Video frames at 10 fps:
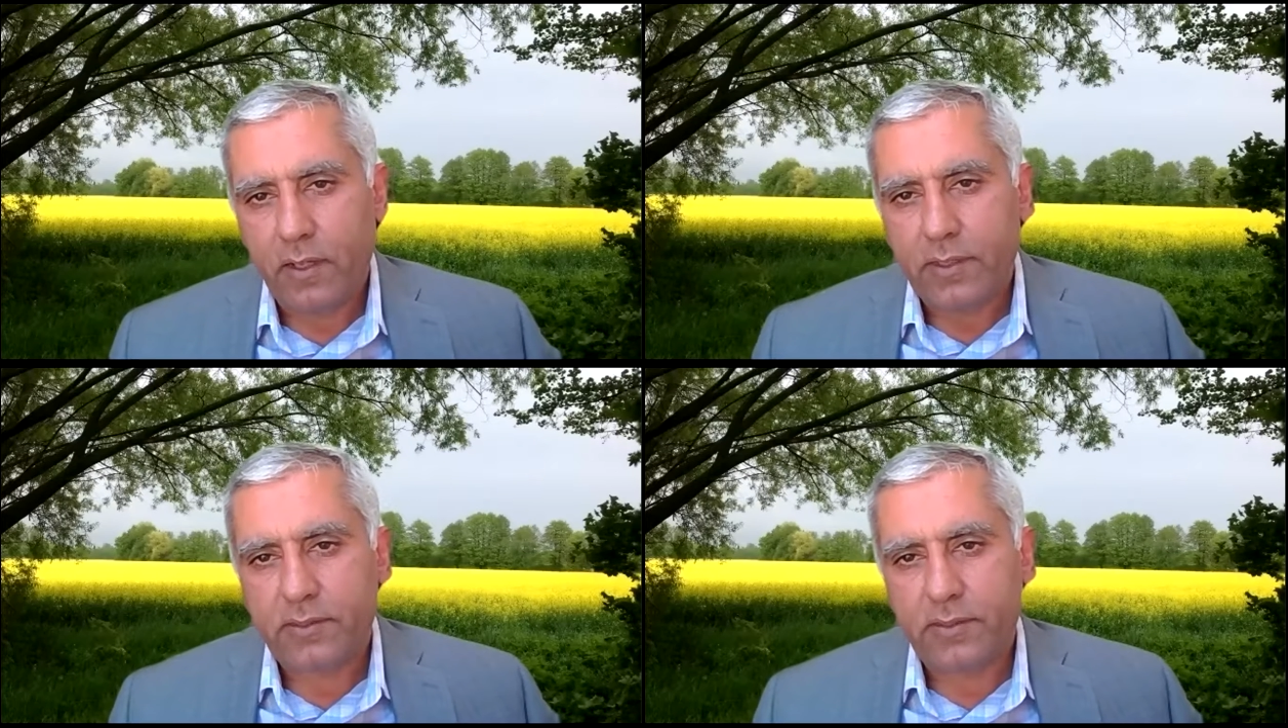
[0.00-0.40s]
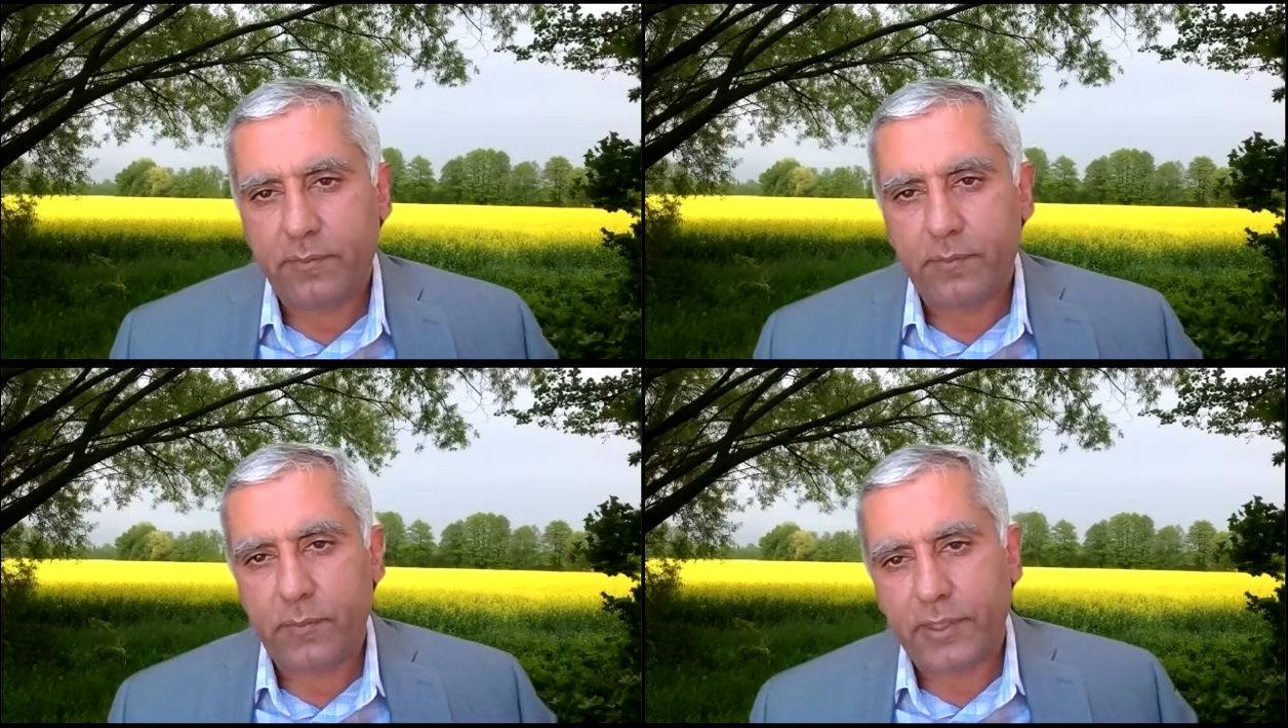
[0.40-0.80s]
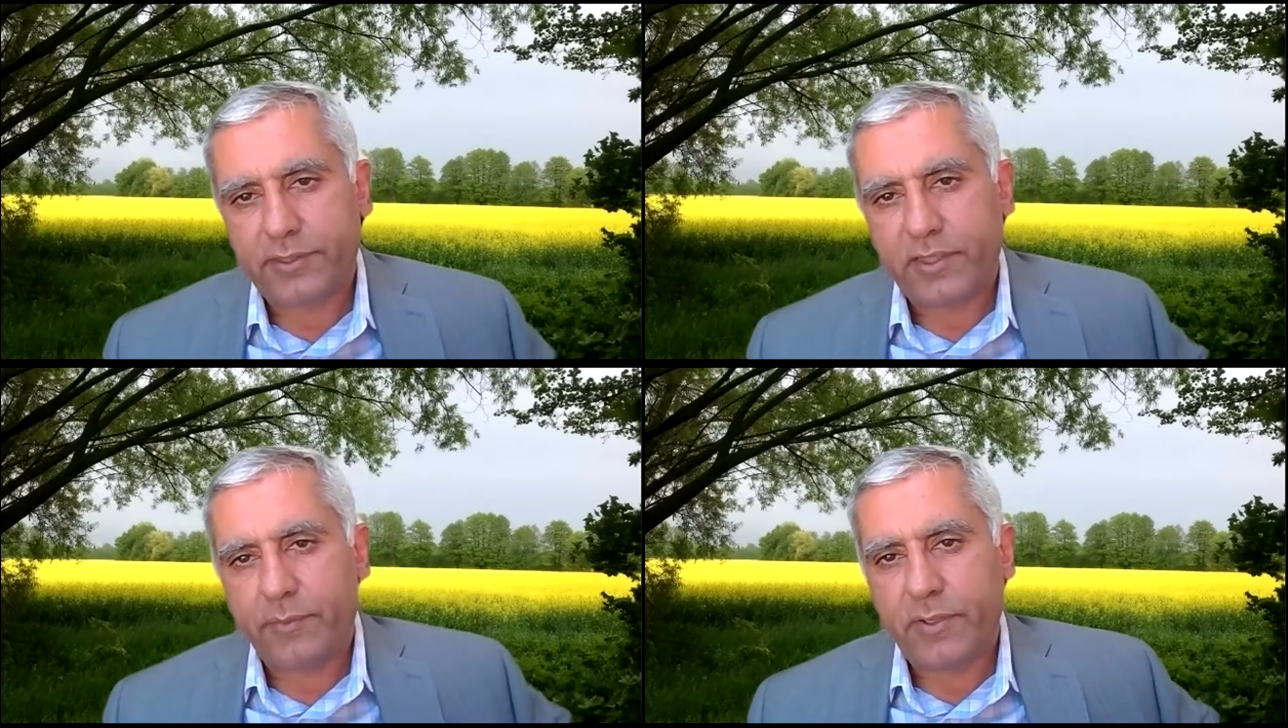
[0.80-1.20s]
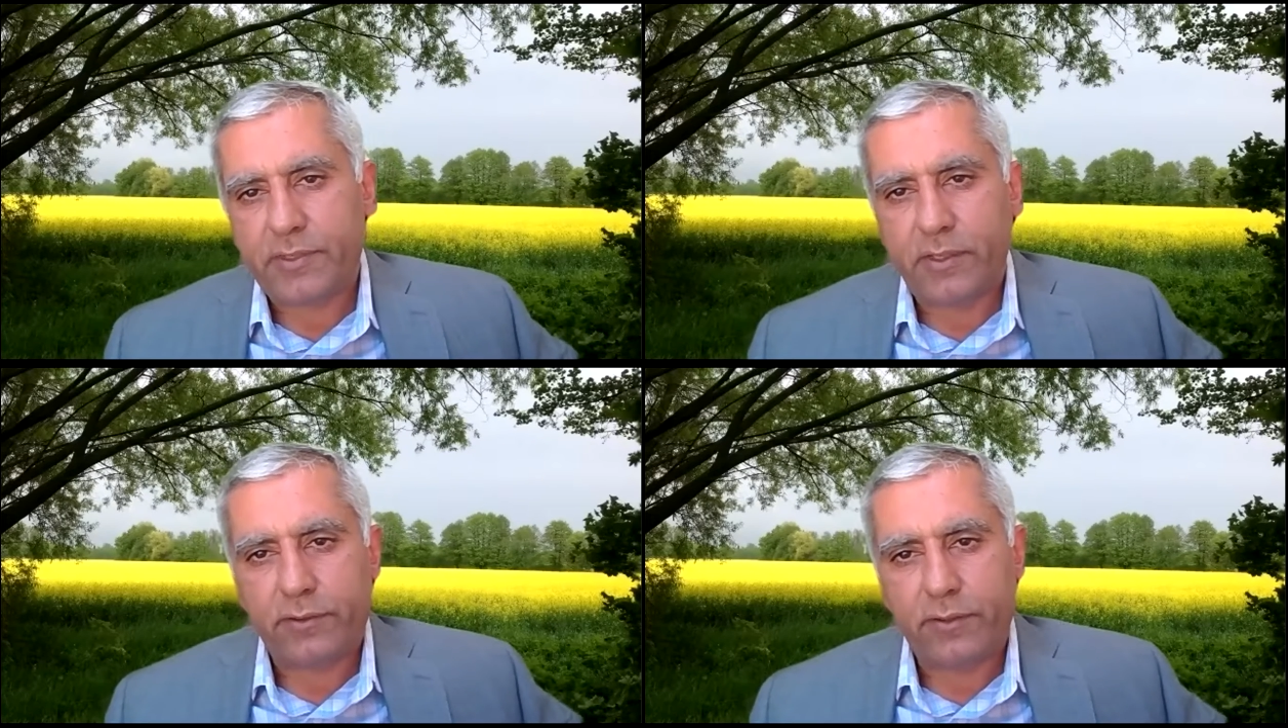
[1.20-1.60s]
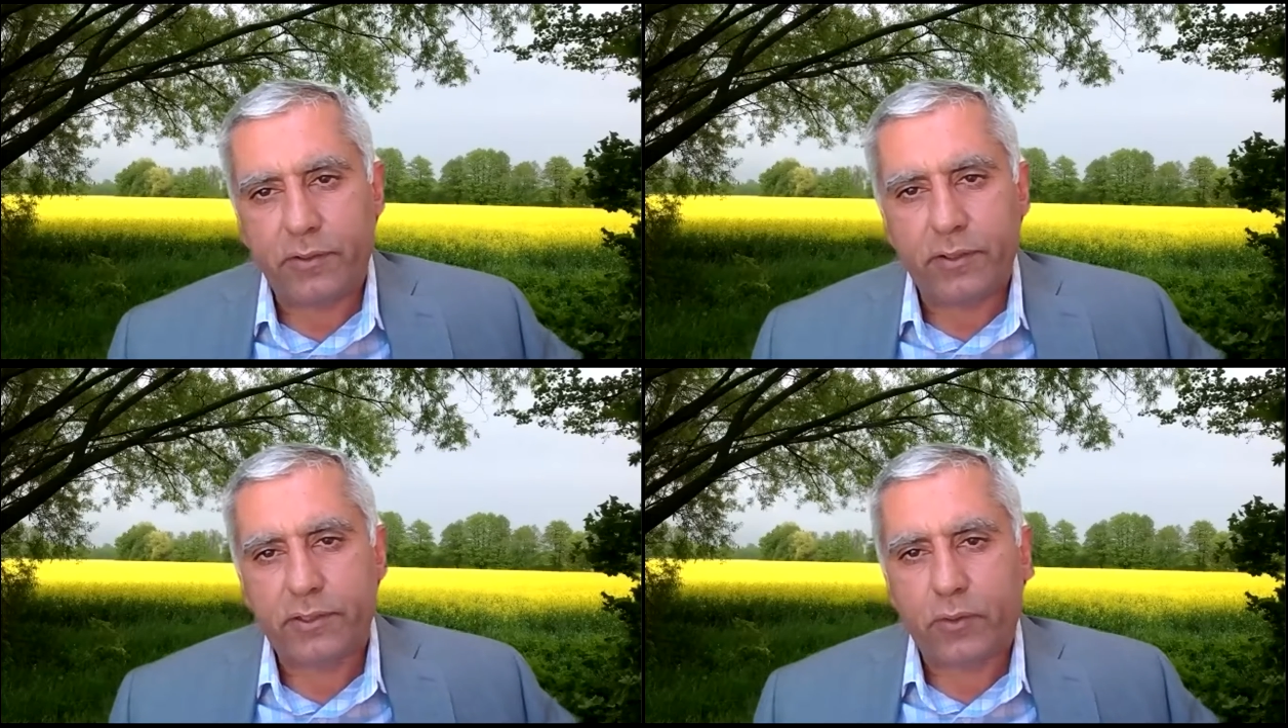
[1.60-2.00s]
some extremist and
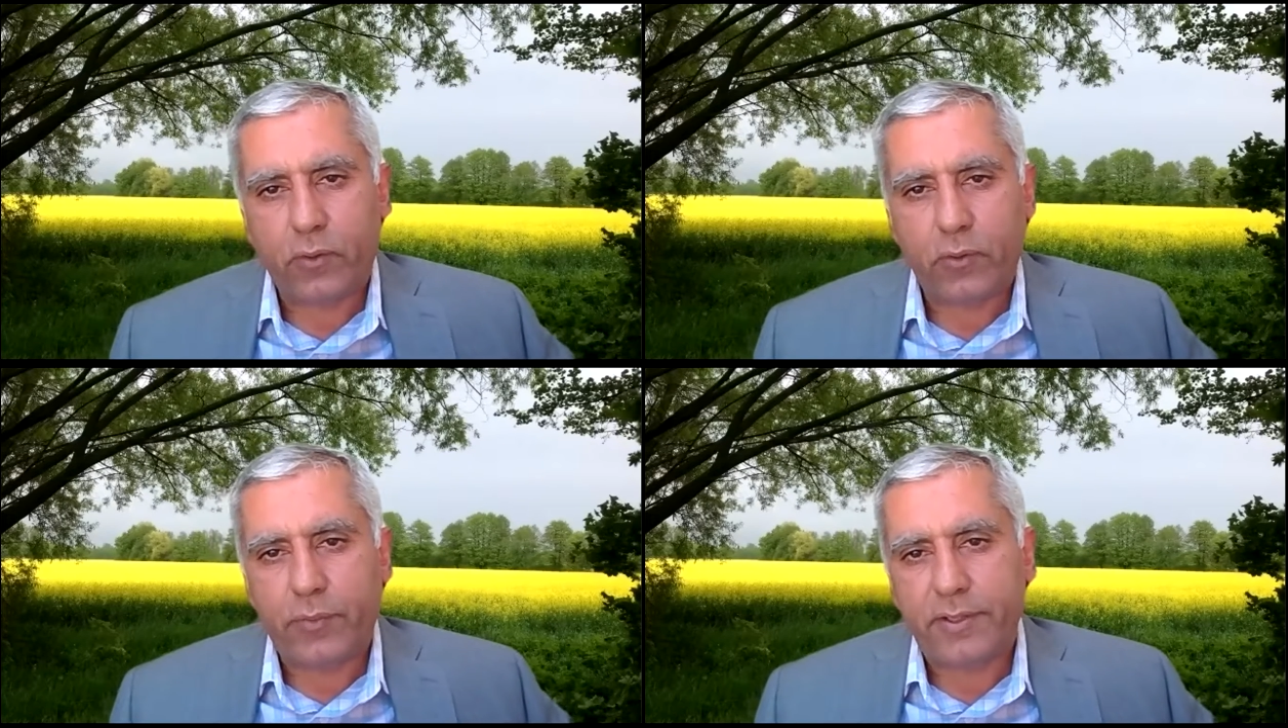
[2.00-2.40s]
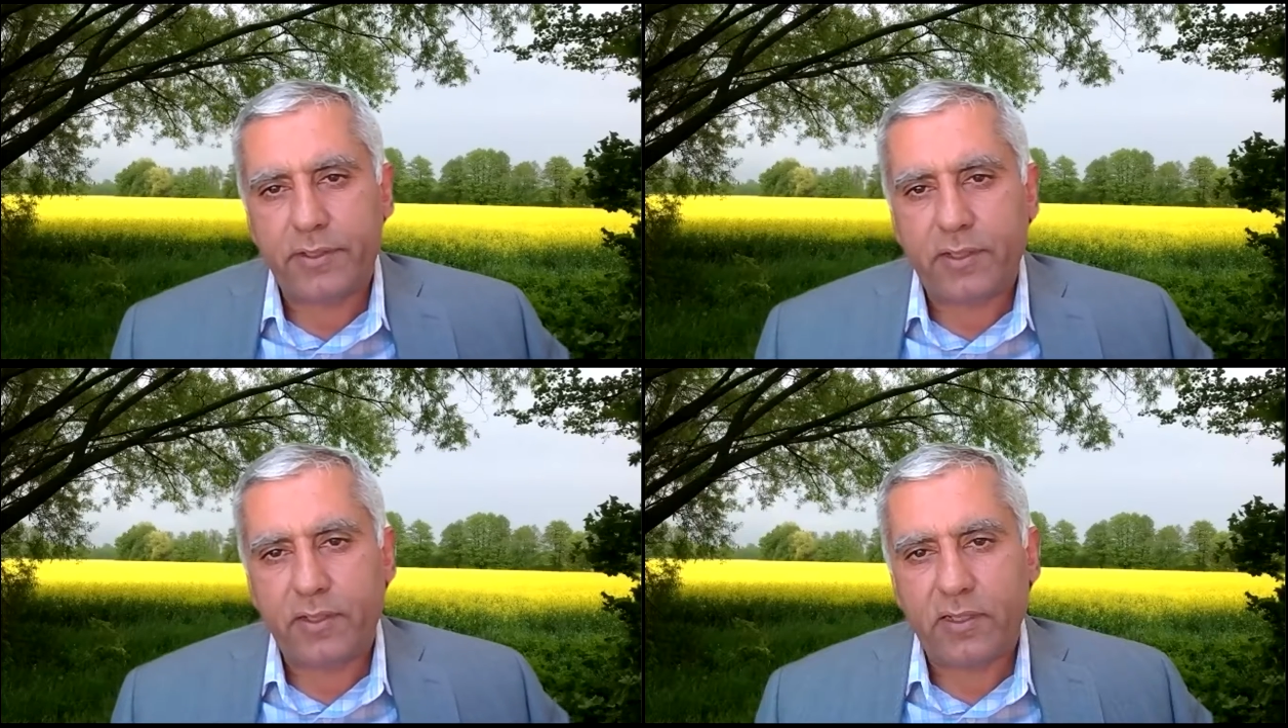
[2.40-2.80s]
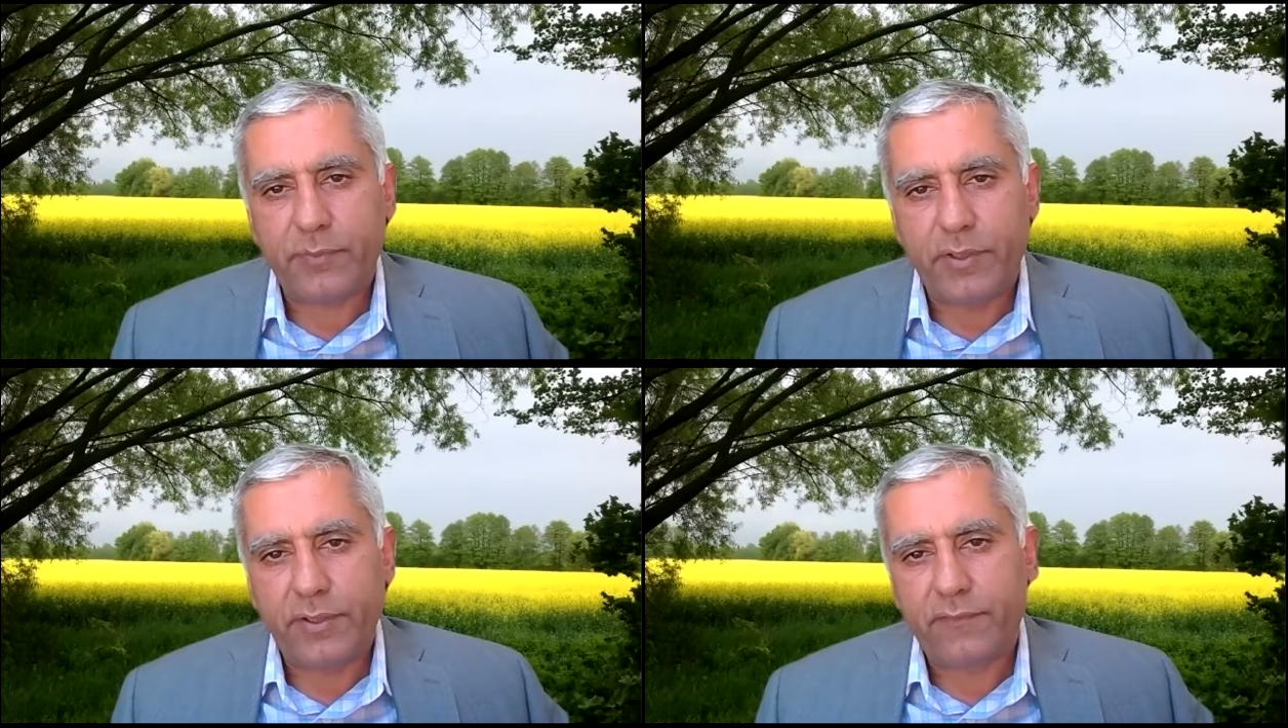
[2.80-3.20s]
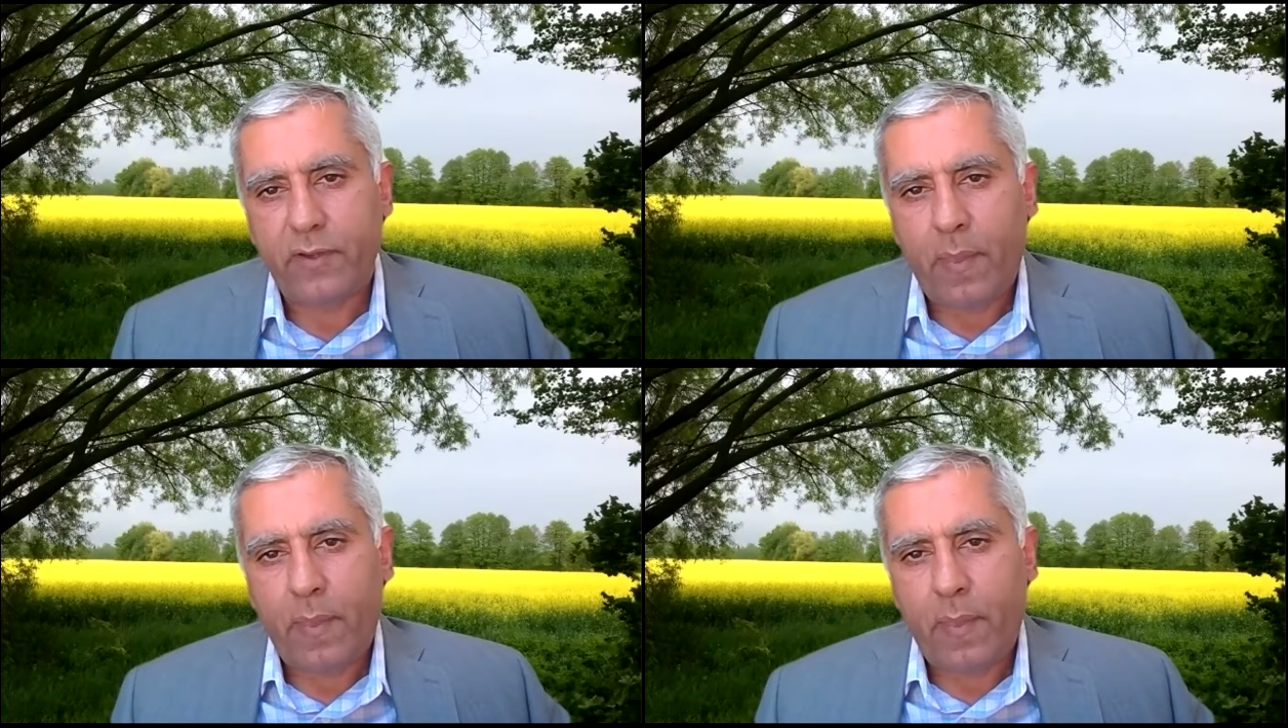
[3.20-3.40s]
terrorist group, as Iranians believe,